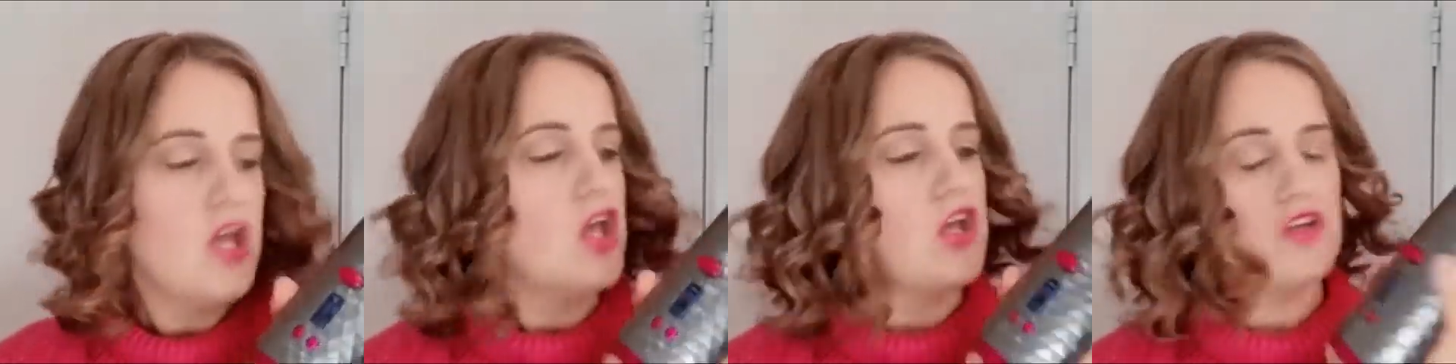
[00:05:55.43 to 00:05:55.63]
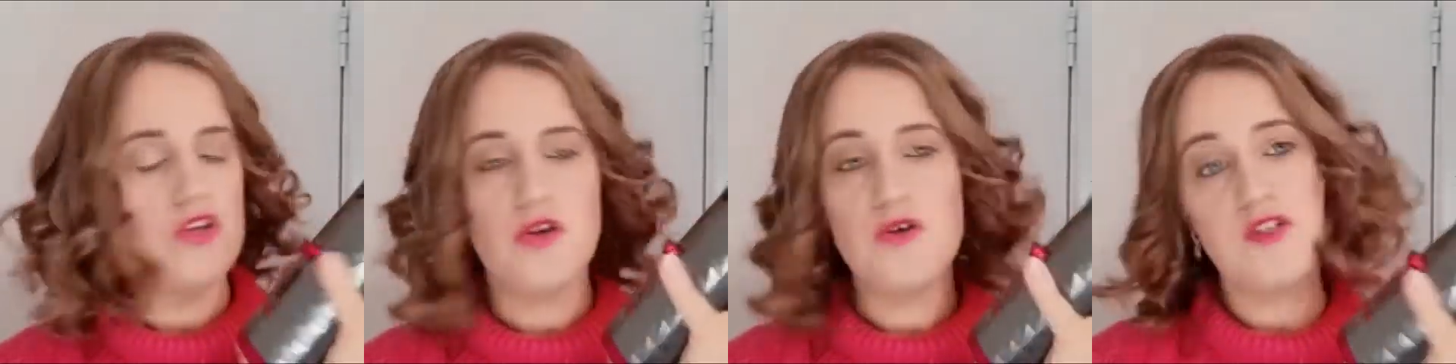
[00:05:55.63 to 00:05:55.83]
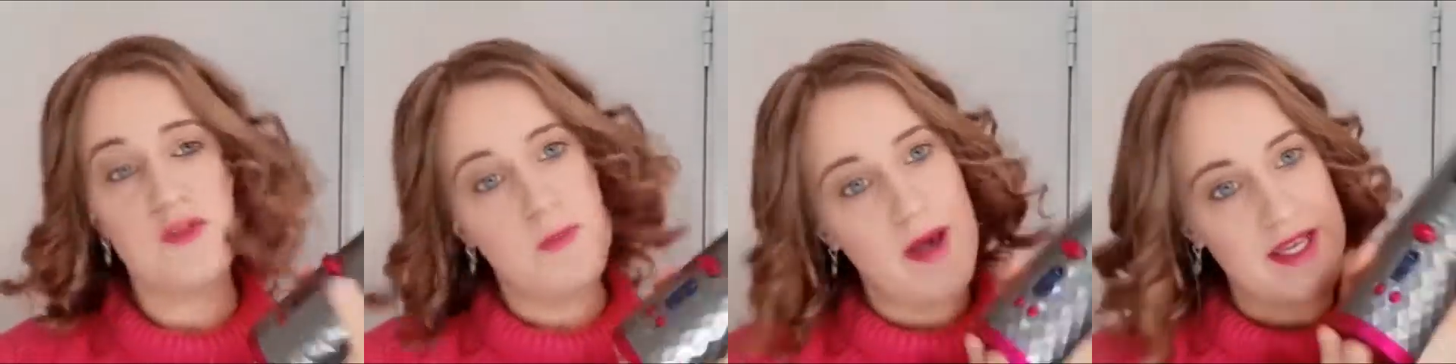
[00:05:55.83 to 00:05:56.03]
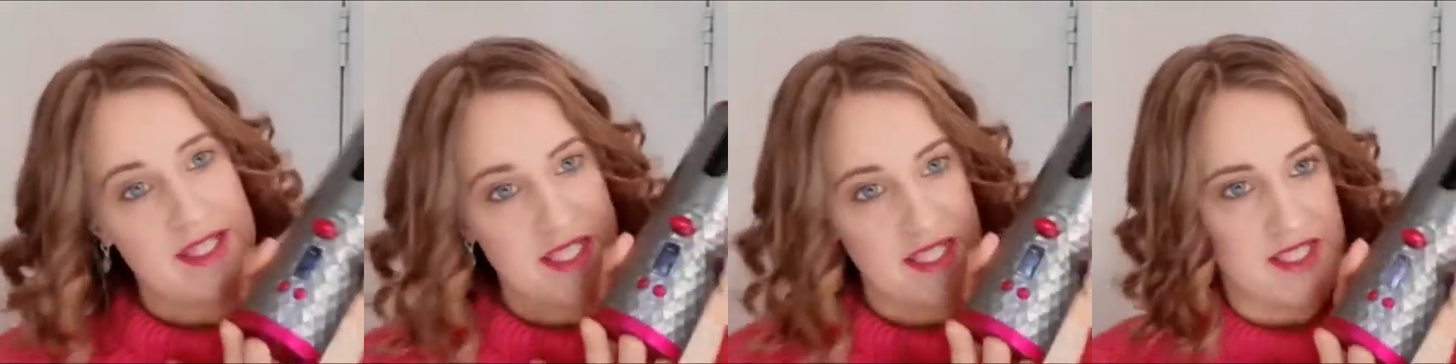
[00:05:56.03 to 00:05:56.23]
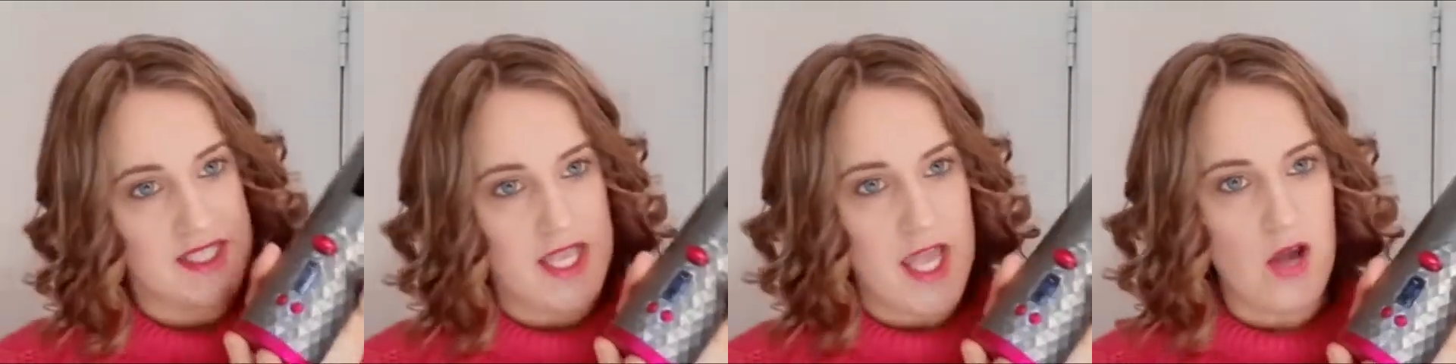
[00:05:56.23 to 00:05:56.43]
use my
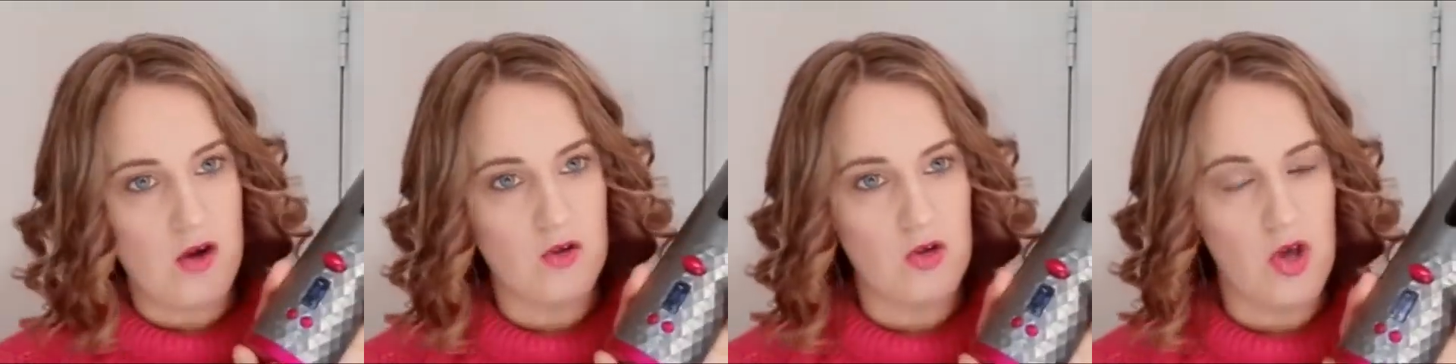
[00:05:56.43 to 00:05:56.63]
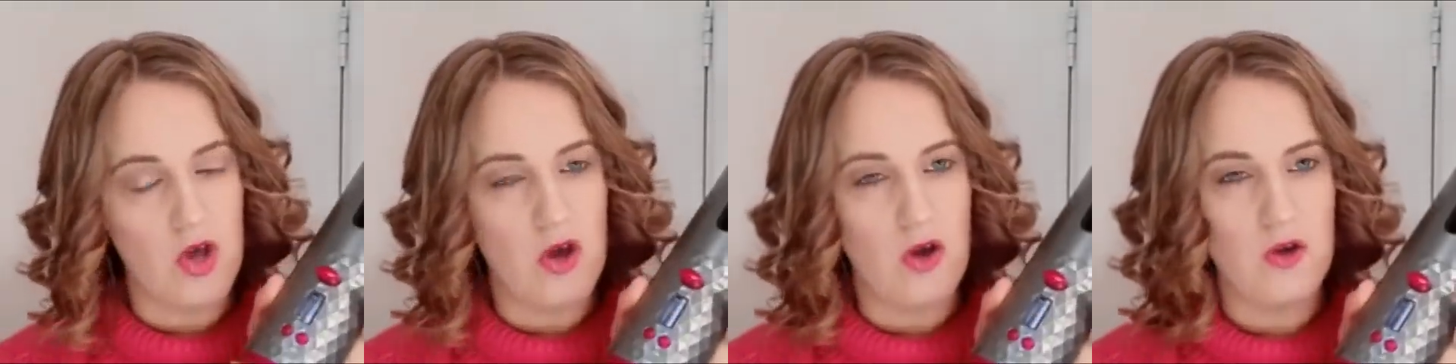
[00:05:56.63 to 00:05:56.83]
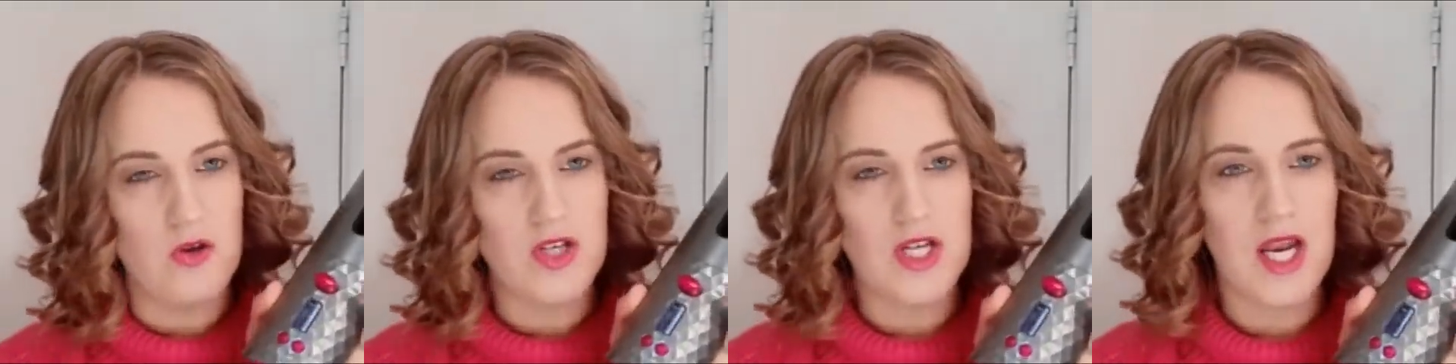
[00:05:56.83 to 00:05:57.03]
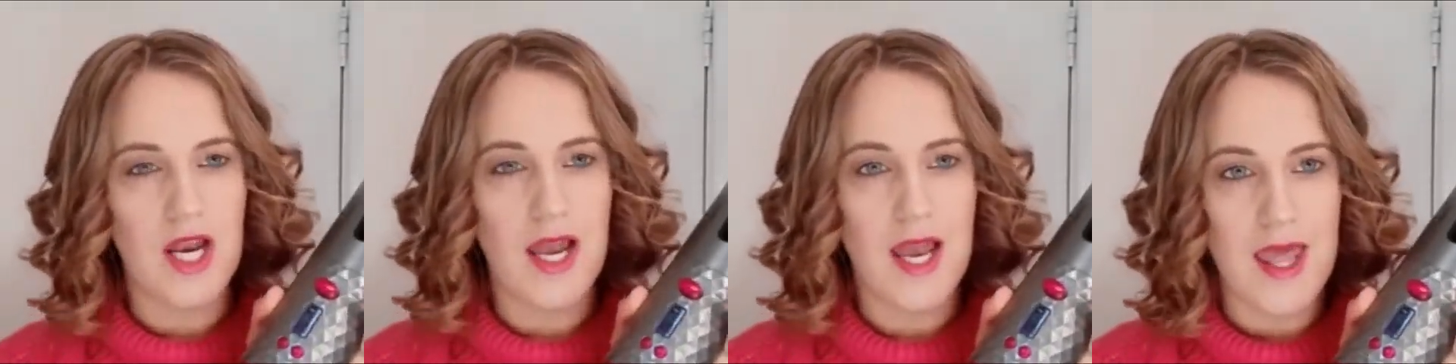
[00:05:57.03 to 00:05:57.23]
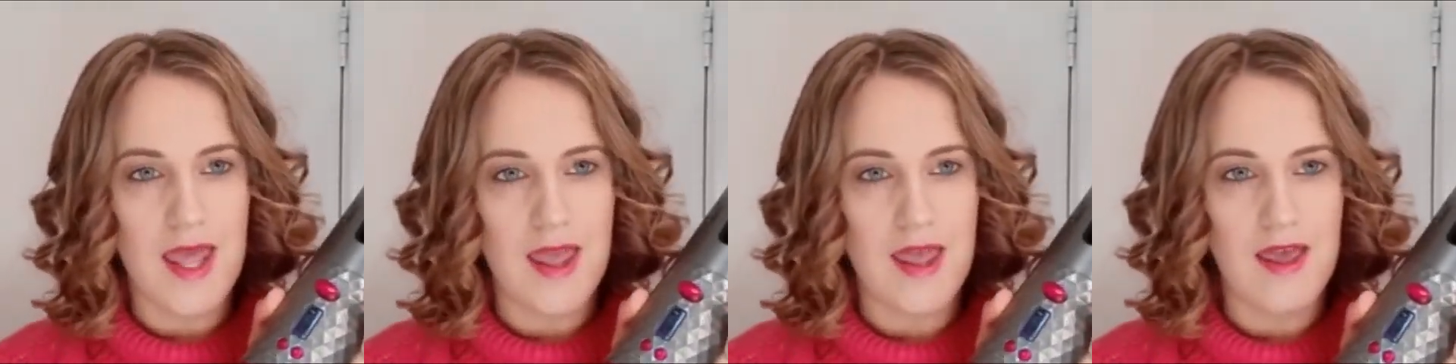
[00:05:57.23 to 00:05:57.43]
discount code
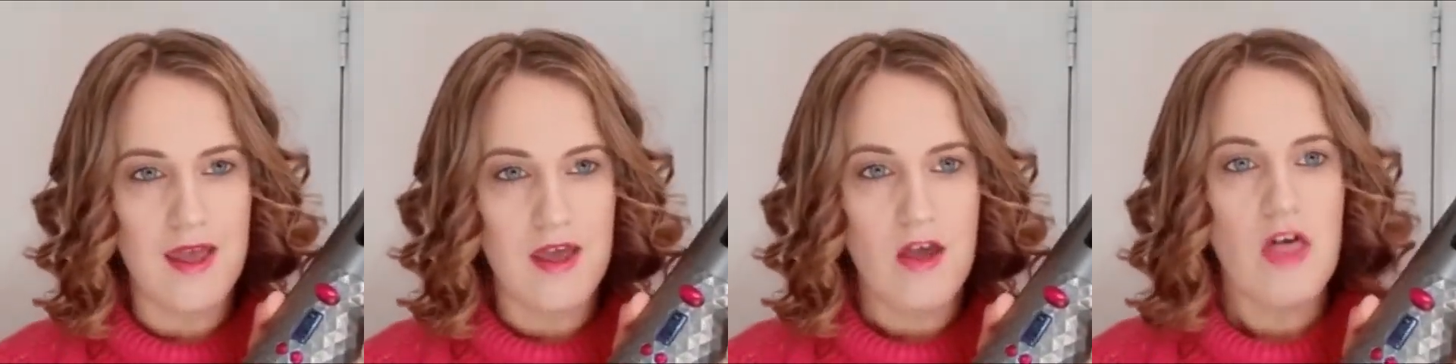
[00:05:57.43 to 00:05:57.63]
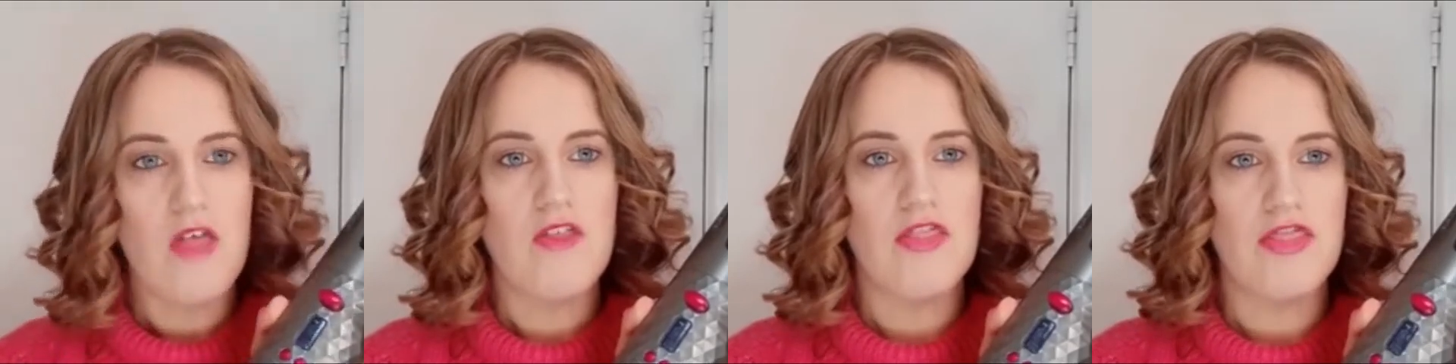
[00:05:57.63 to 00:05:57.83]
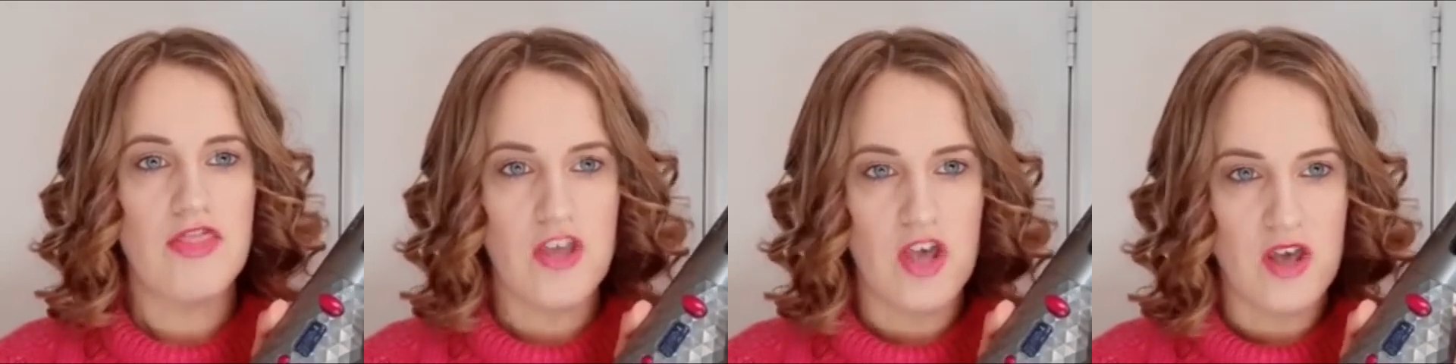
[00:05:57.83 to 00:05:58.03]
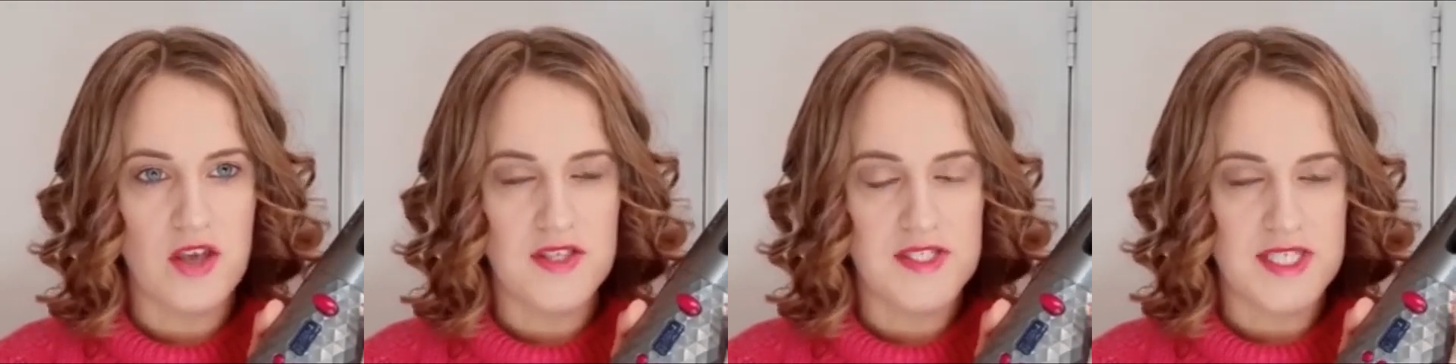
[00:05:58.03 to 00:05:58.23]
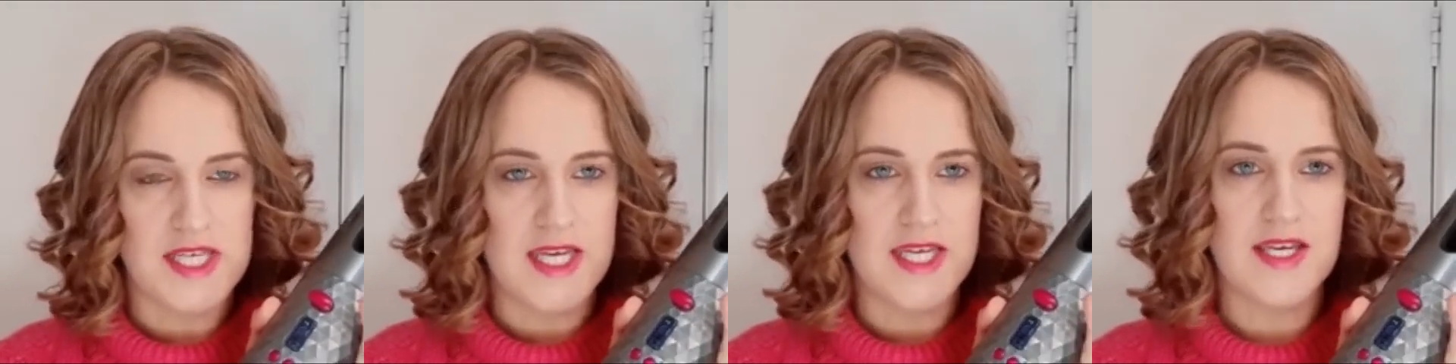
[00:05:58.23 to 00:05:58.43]

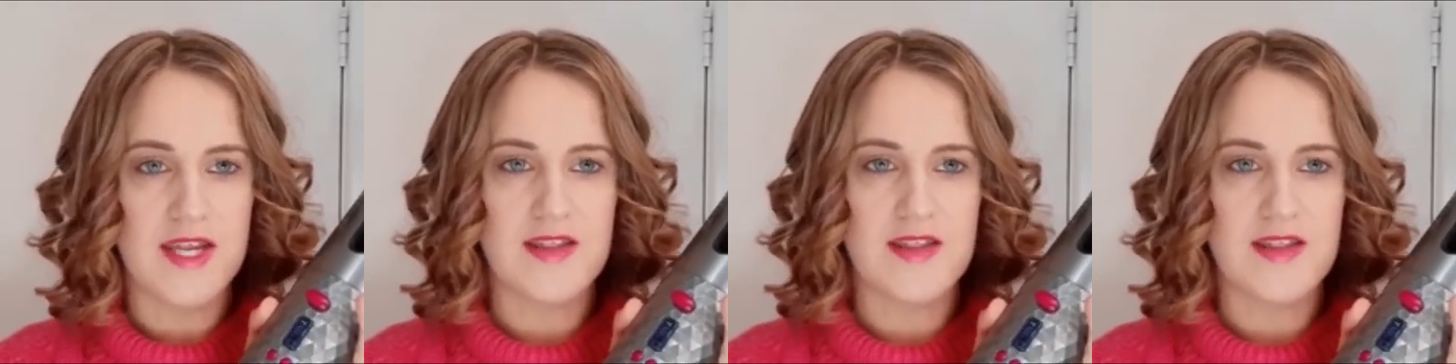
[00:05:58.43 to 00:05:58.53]
Claire30.